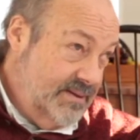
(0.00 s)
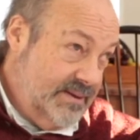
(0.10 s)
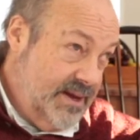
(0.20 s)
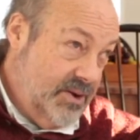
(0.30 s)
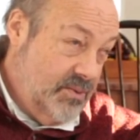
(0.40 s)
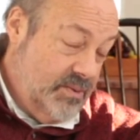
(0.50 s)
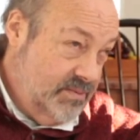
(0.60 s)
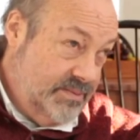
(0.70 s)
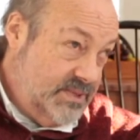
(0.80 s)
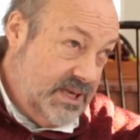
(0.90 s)
you know,
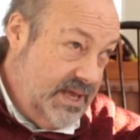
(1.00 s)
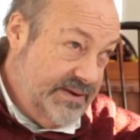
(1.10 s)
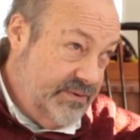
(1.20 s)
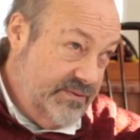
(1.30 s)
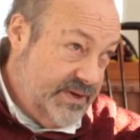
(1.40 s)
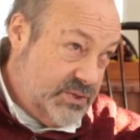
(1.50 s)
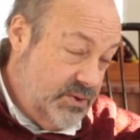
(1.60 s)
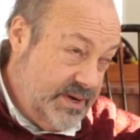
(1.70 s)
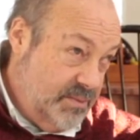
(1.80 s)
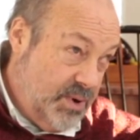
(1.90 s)
delightful
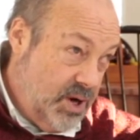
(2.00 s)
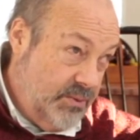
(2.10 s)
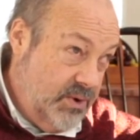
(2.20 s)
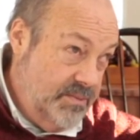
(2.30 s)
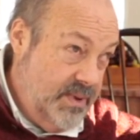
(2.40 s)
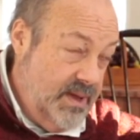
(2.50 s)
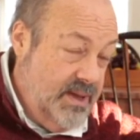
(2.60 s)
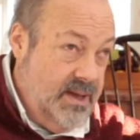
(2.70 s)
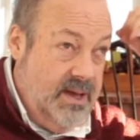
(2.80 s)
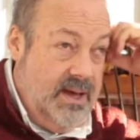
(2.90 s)
Victorian bar room
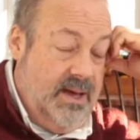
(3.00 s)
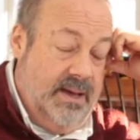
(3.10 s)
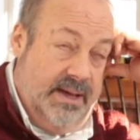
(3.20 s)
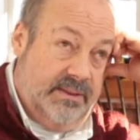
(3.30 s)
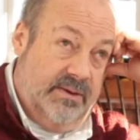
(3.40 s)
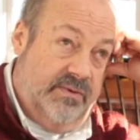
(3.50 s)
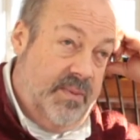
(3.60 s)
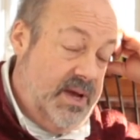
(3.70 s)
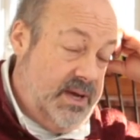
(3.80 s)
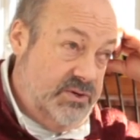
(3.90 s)
at the
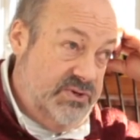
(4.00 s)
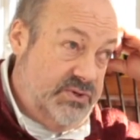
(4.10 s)
Vermont Country